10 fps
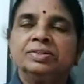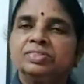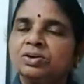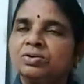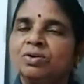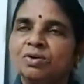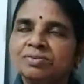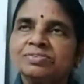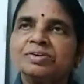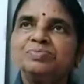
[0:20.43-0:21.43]
The
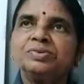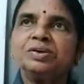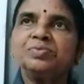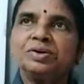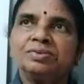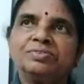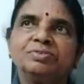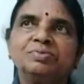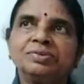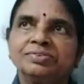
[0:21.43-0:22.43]
concept of
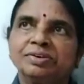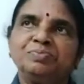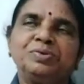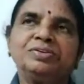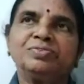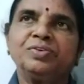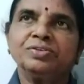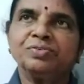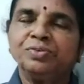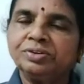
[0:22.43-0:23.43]
consumer surplus
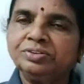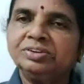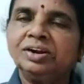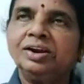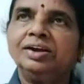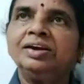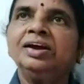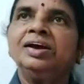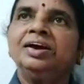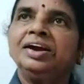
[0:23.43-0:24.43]
was
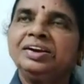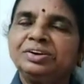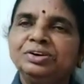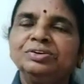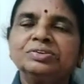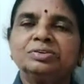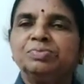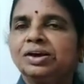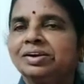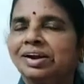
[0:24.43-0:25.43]
originally introduced
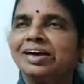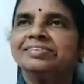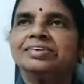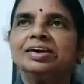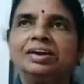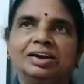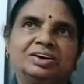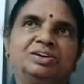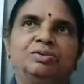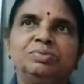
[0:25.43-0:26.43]
by classical
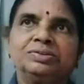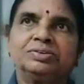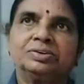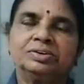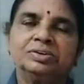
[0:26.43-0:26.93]
economists.